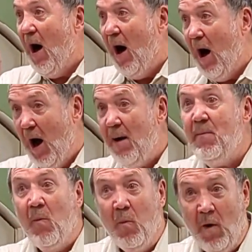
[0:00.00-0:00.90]
I
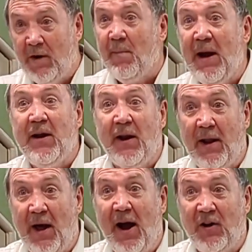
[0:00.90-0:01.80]
want to make an
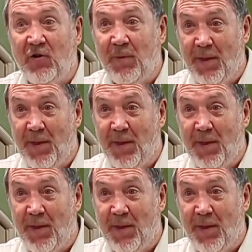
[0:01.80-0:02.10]
alliance with the